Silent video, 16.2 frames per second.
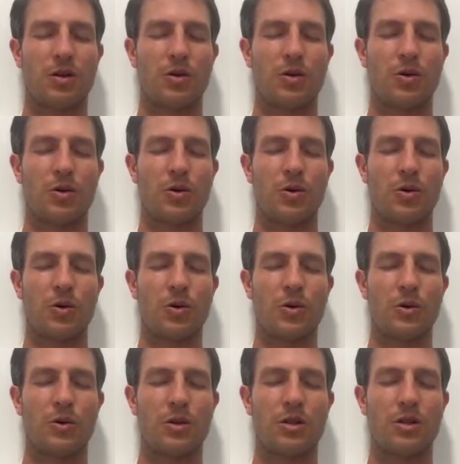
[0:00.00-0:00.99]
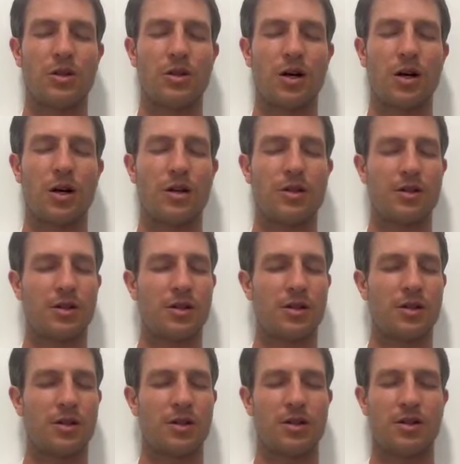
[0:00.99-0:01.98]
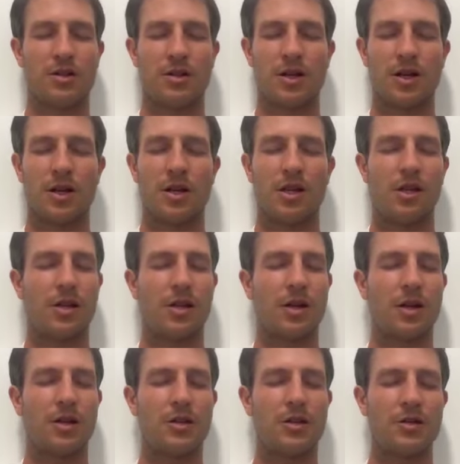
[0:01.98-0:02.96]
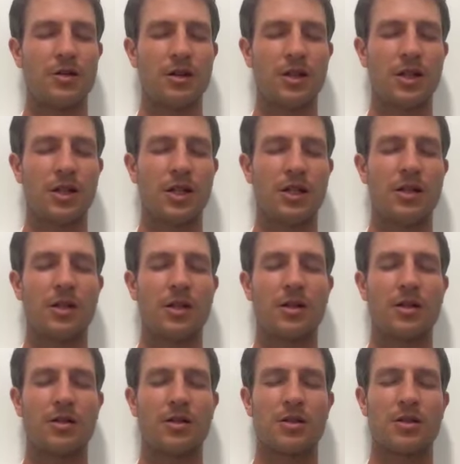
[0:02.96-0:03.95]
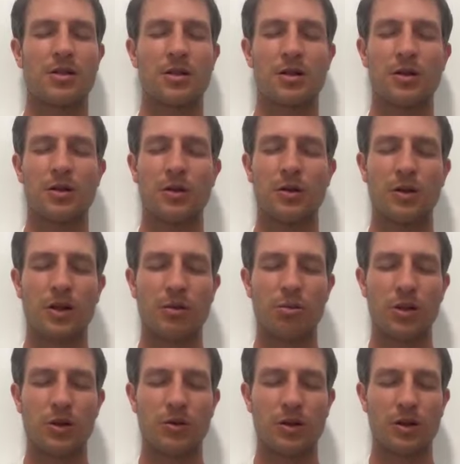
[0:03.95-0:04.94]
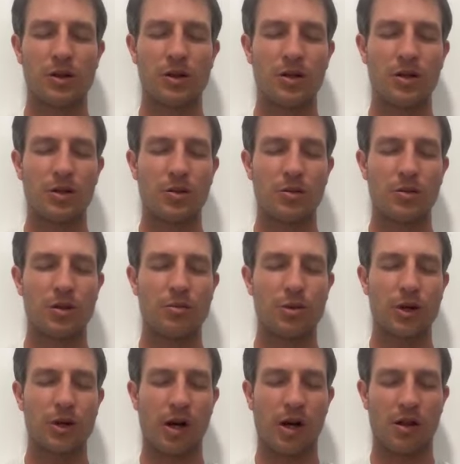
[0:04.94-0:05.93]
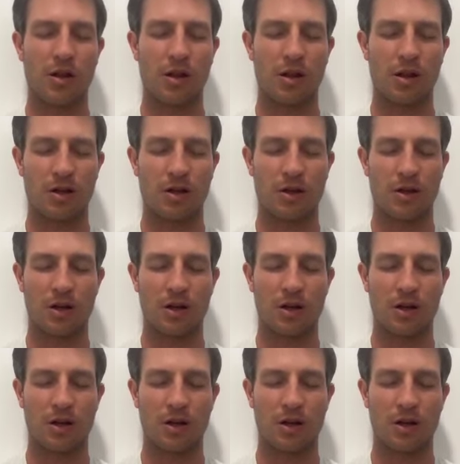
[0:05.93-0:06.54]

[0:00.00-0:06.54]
the old, the toxins, anything I don't need can slowly be released with the breath.